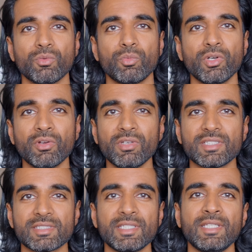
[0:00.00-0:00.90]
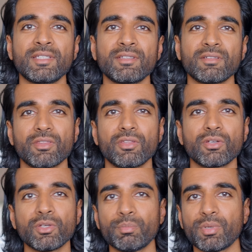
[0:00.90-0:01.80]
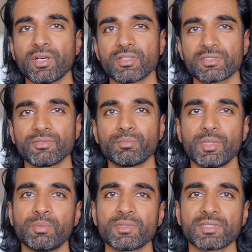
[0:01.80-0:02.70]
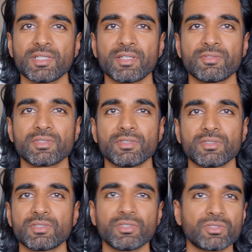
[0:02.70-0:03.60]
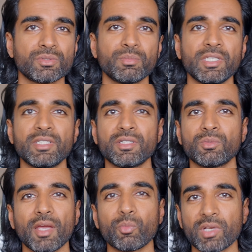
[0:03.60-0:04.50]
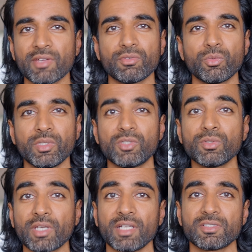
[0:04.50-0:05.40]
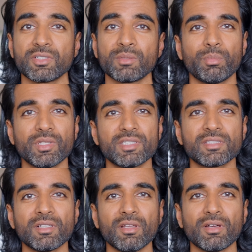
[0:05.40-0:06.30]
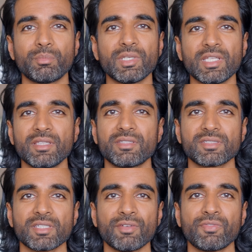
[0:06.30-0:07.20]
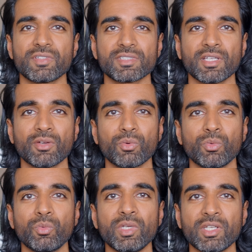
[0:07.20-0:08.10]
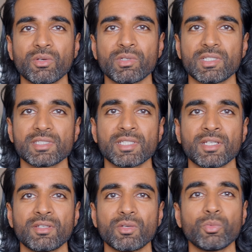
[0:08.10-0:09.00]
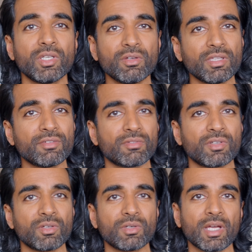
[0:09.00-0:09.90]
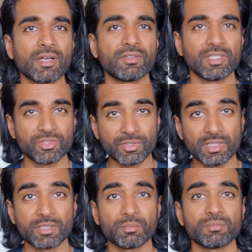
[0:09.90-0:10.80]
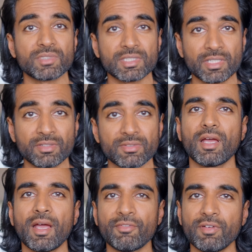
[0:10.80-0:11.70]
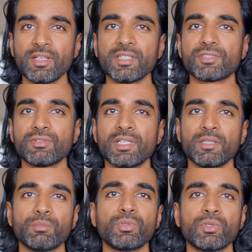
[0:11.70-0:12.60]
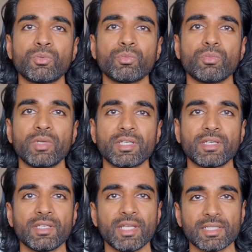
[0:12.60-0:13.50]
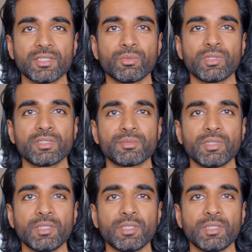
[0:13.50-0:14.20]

We're only seeing the good parts from people's lives on social media and whenever we do catch up, but there's a lot beneath the surface that we don't understand. We don't even know how they treat themselves. I find it's really important when connecting with as many